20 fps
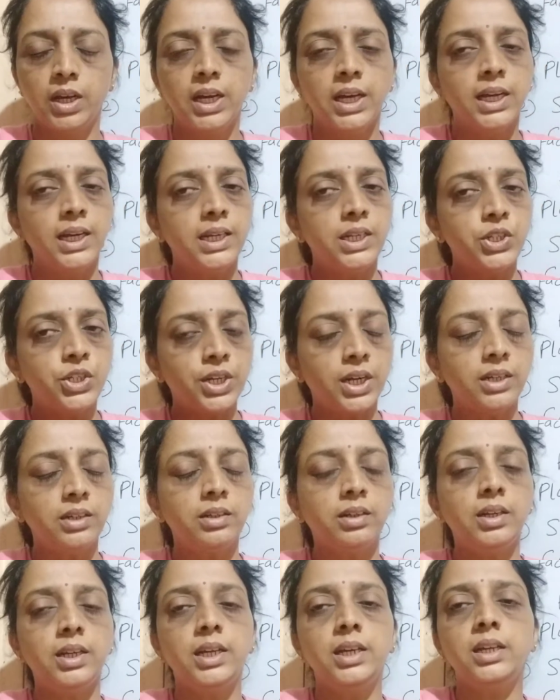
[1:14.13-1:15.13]
In
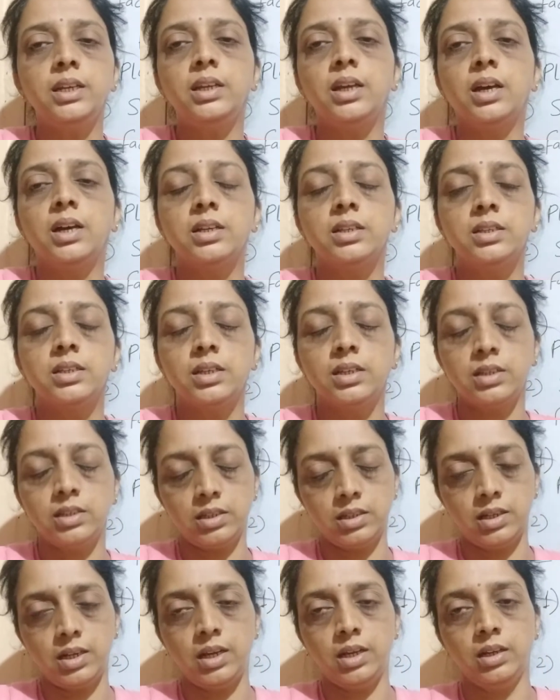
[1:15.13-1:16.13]
gentle areas,
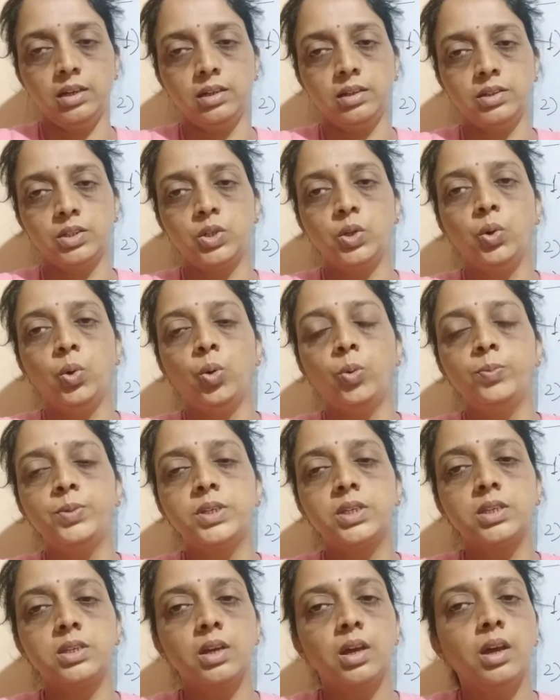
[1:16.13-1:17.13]

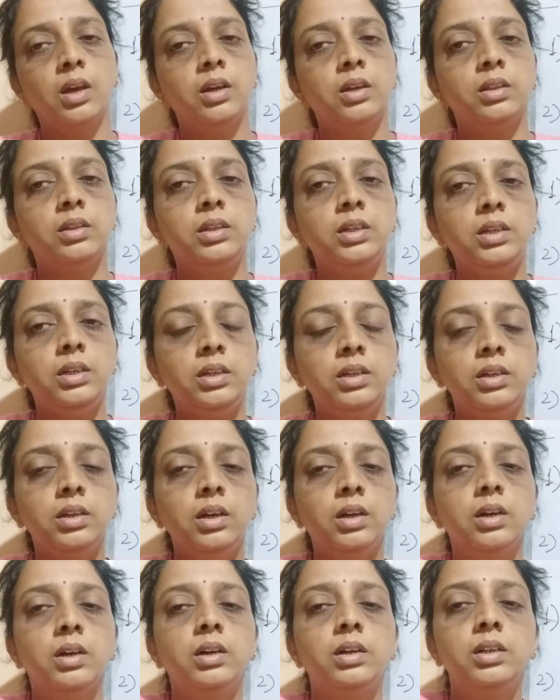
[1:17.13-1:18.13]
slopes, the
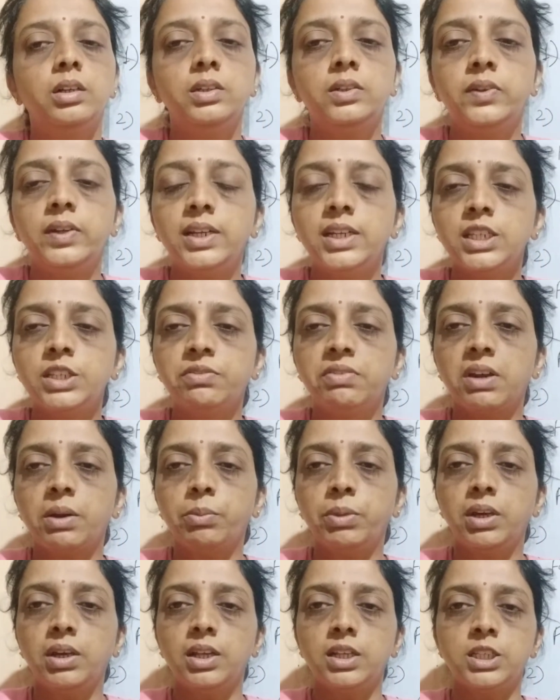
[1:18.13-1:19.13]
terrace
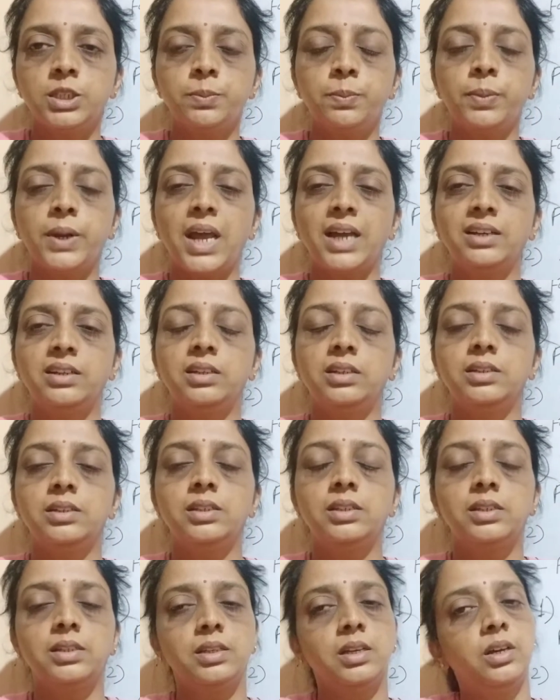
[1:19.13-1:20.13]
farming is
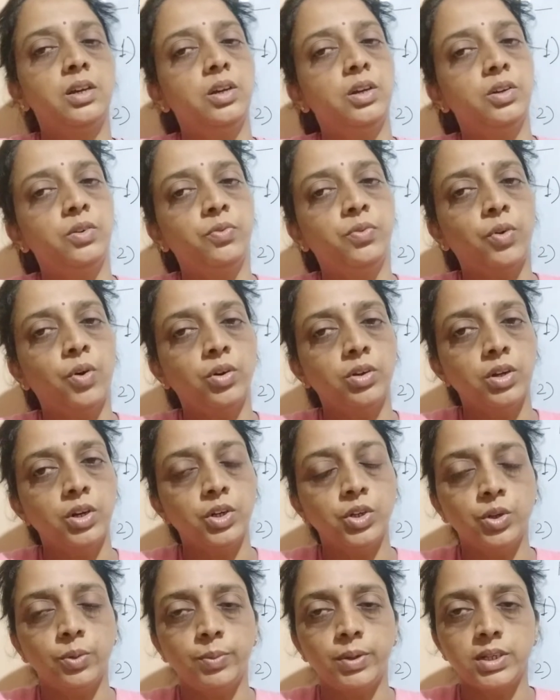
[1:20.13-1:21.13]
practiced for
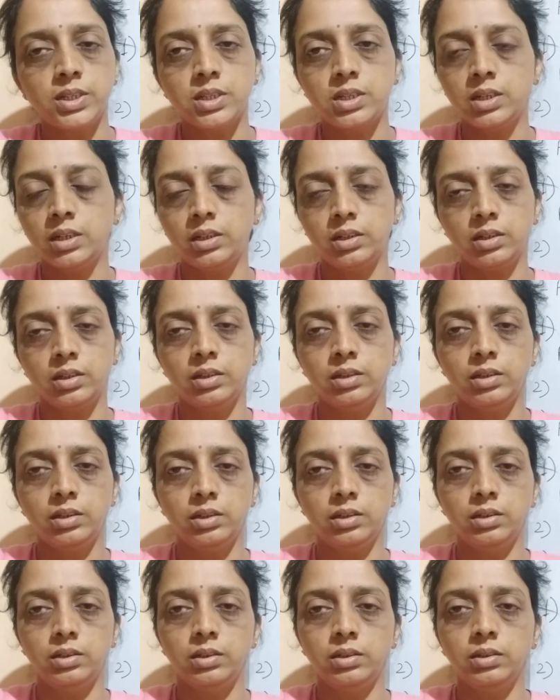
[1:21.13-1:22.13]
domestic
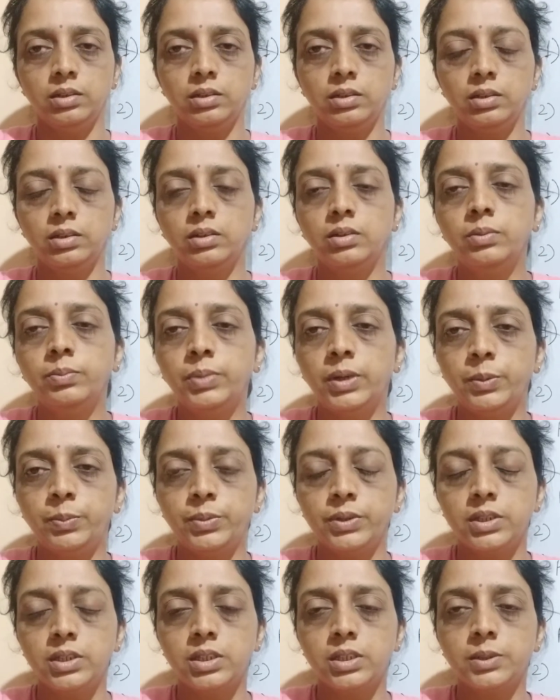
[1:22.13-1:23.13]

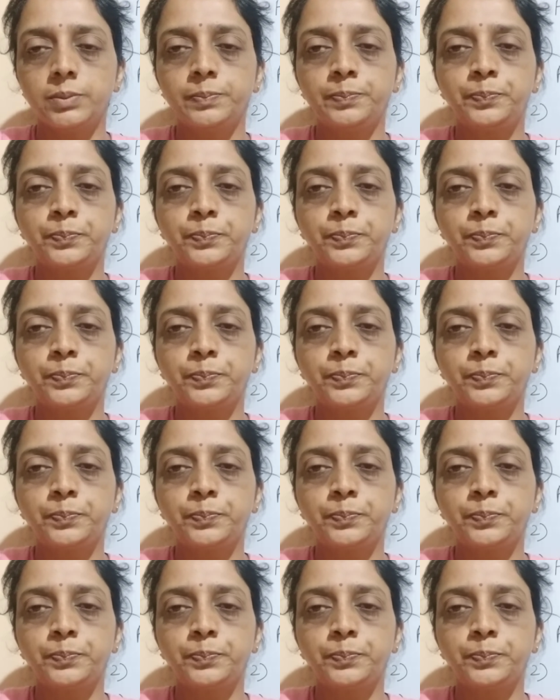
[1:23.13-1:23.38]
purpose.